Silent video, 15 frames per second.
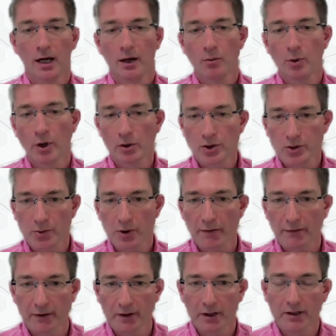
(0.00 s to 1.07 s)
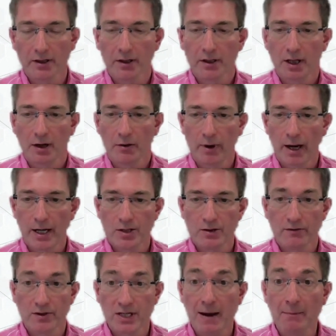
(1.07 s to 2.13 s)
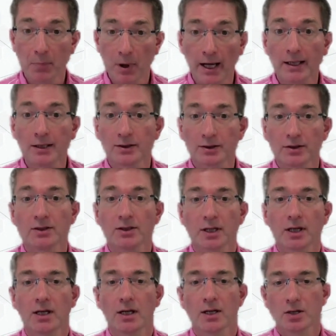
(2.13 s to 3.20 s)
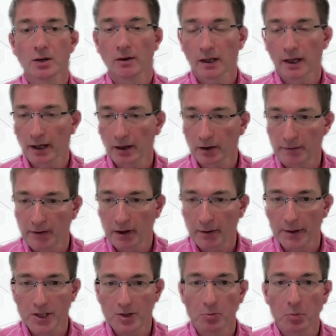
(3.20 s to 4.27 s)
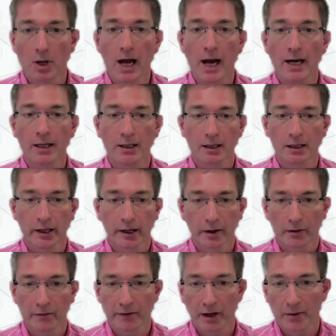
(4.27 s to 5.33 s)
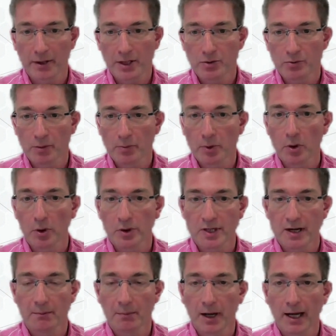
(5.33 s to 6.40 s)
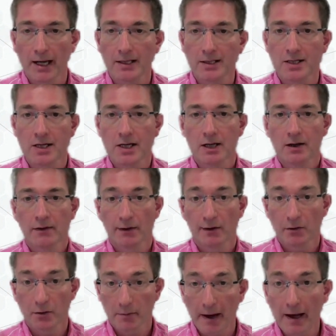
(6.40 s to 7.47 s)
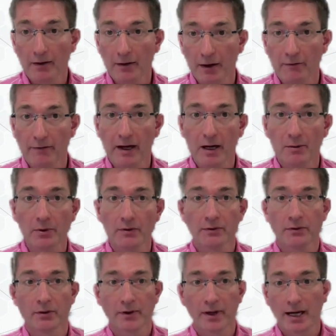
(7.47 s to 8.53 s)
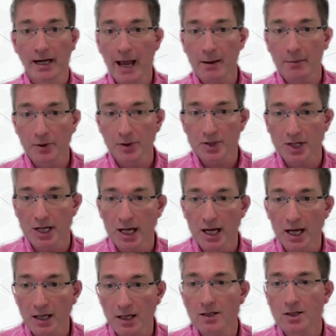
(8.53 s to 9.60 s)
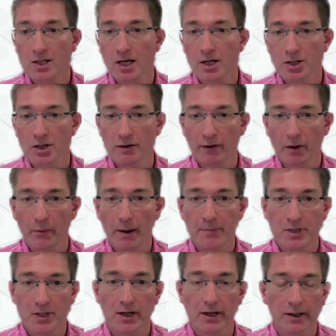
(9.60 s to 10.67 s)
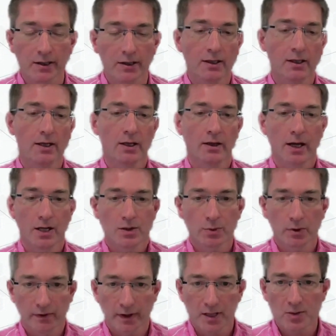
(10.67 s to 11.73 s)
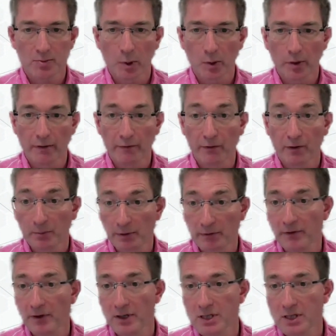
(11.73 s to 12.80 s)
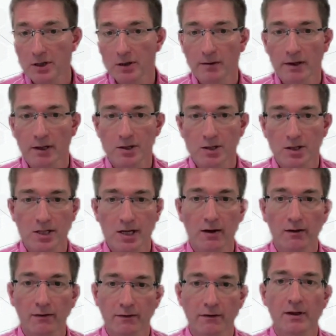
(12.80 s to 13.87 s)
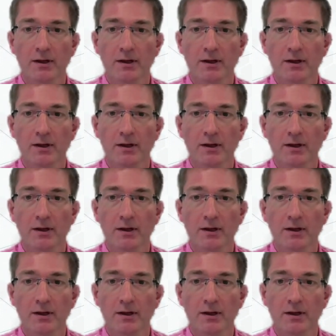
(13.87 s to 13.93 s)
We also offer a range of templates, so clinical evaluation plan, clinical evaluation report templates that are available through the Enable CE section of our website. That's worth exploring if you prefer to do things yourself.